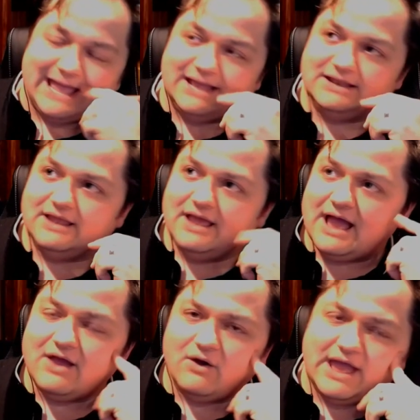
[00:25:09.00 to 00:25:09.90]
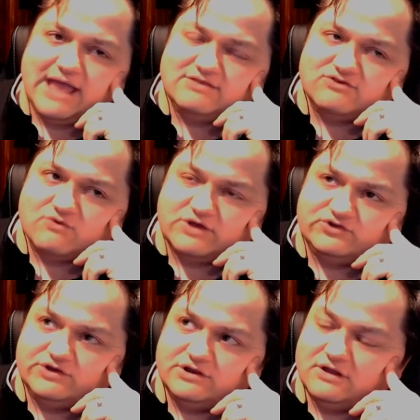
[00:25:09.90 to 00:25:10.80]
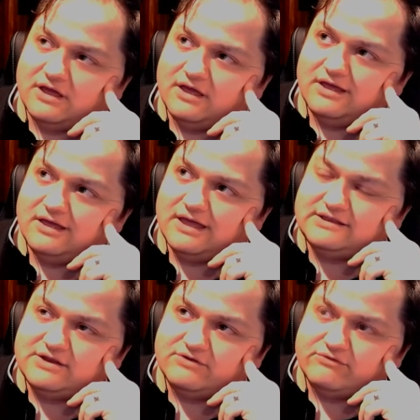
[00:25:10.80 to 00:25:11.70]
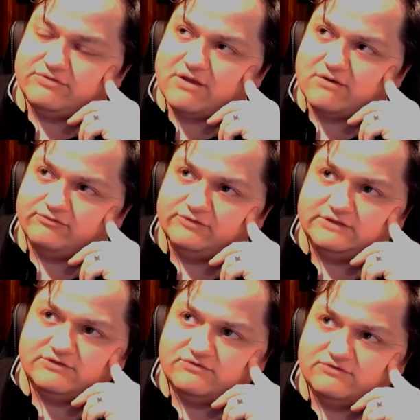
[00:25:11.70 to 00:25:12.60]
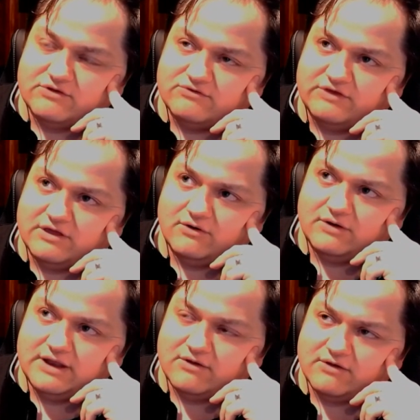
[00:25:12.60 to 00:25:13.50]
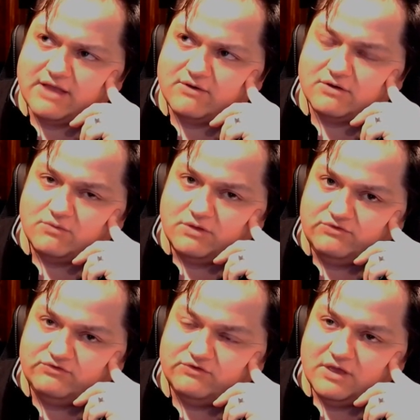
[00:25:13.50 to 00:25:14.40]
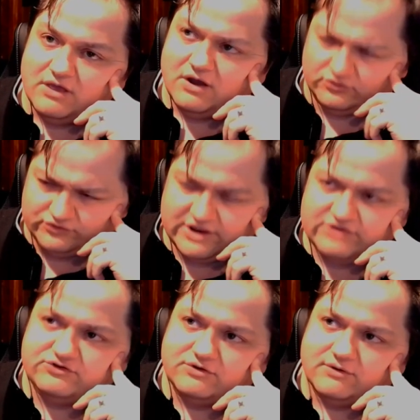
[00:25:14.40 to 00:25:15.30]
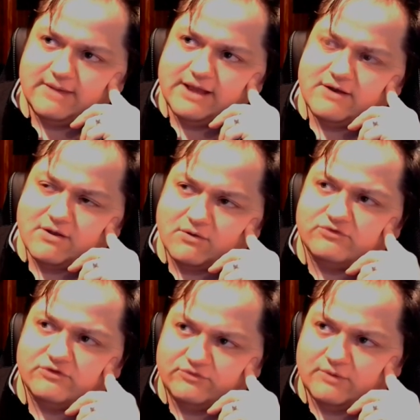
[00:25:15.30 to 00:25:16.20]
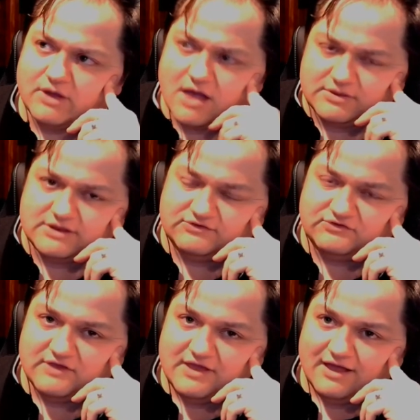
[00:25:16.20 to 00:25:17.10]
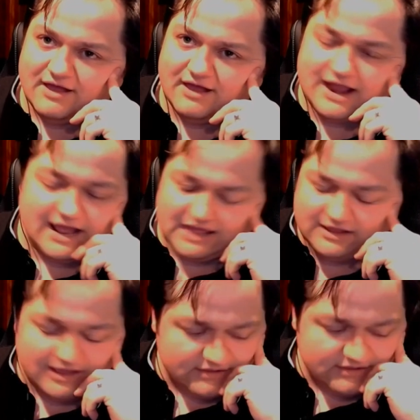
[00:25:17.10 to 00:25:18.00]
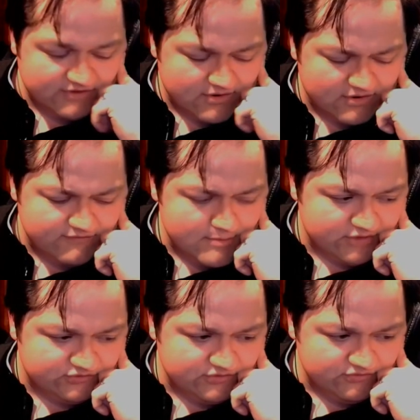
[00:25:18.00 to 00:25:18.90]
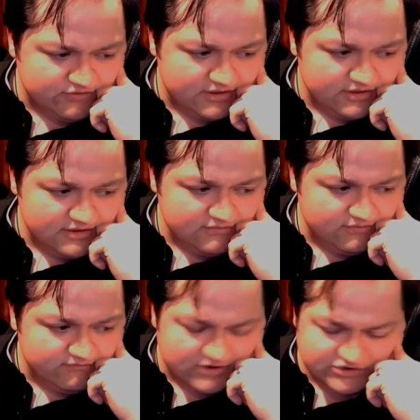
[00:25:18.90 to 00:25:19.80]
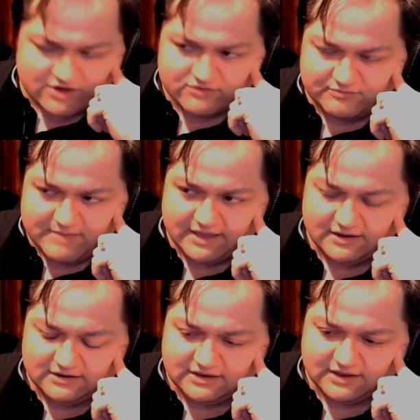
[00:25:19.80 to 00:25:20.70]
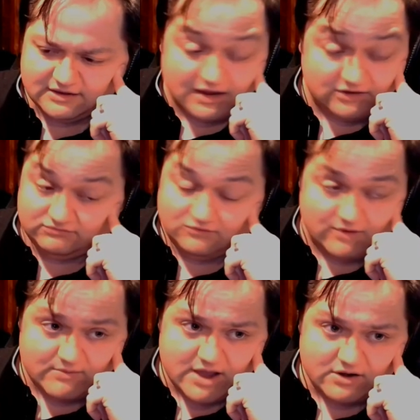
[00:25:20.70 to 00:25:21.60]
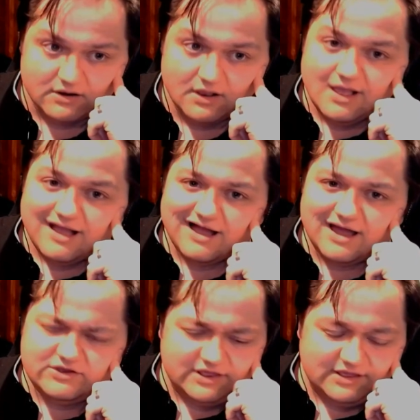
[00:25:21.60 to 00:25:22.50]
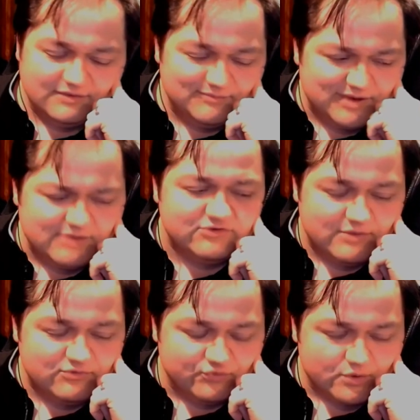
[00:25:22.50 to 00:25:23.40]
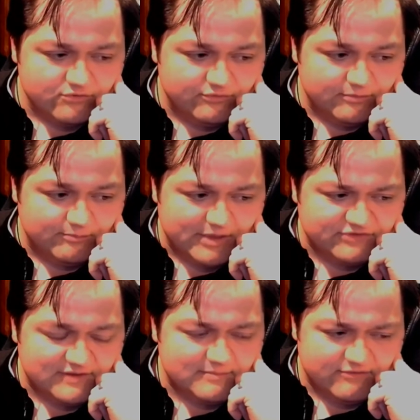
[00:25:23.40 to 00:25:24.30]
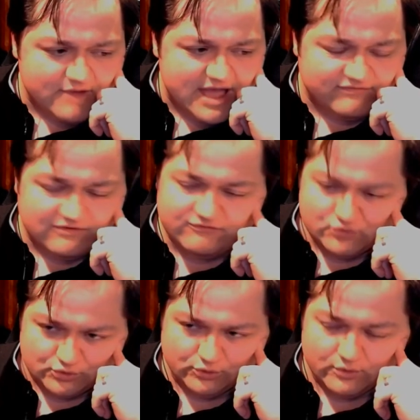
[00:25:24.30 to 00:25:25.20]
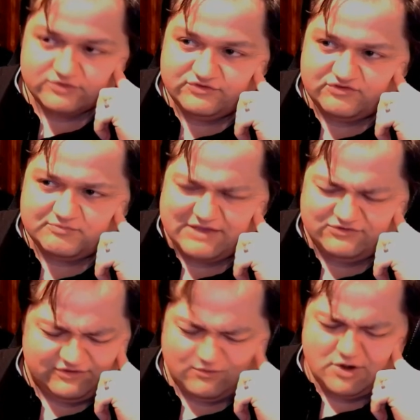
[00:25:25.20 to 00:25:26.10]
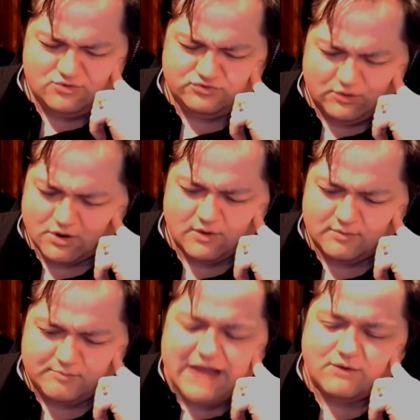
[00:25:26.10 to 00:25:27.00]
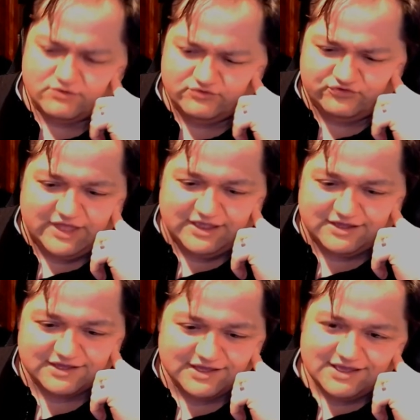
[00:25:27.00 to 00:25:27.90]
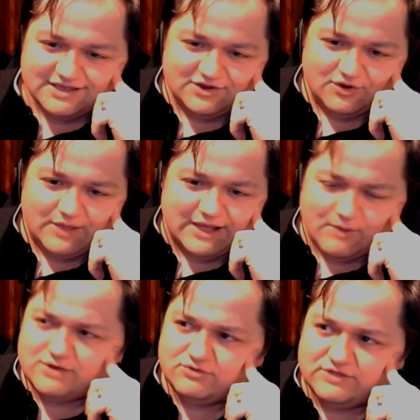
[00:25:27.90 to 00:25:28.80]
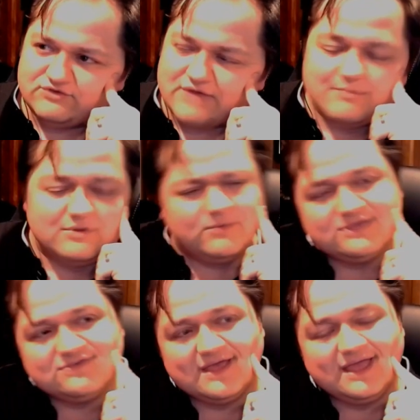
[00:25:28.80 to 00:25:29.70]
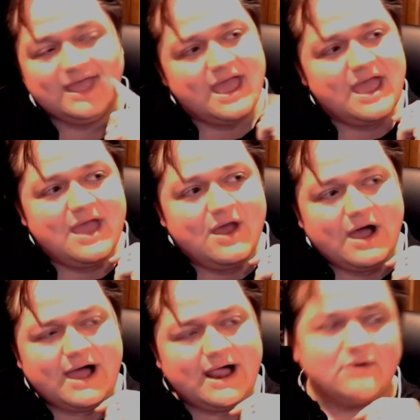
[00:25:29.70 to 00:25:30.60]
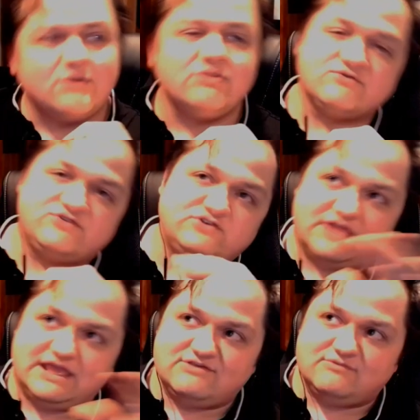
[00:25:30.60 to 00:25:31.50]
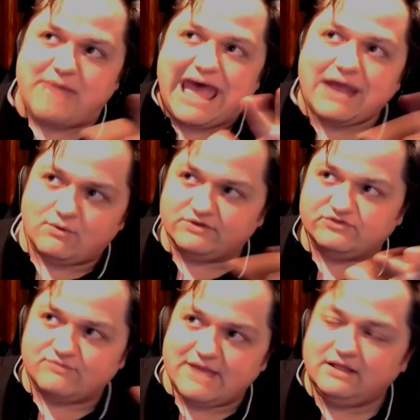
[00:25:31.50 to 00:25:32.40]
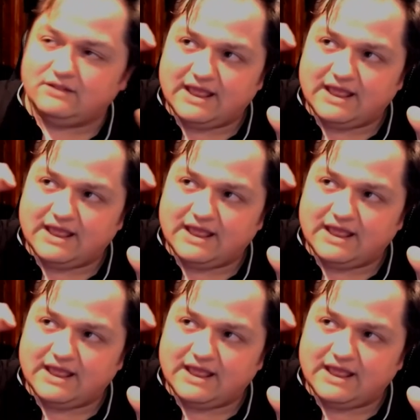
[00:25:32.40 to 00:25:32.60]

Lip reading: And I had this question. I did an interview with Eric Flint. This was years ago, and Eric was an alternate history writer. Eric was also a communist, and I loved Eric very much. He was a very generous man and great writer. But he was sort of busting me for having feudal lords in space. He's like, "Why do you think we're going backwards? Like, like why do you think this will happen?" And it's like, I don't know if there's such a thing as backwards, right?